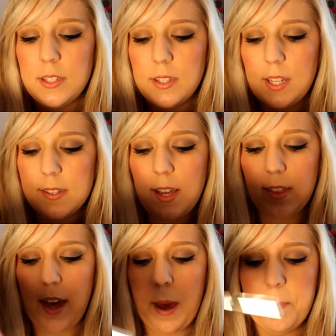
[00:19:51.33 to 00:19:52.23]
and things
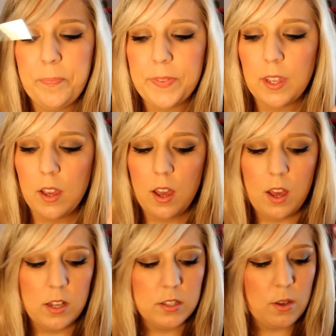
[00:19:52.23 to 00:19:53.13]
like that.
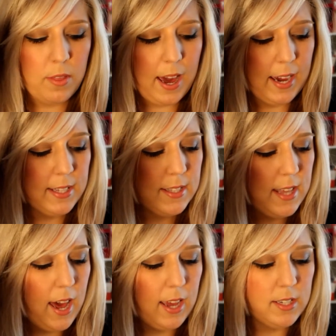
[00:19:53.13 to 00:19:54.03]
So that is
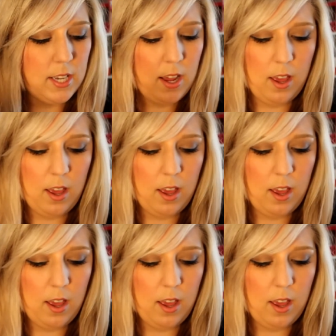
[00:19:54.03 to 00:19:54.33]
that.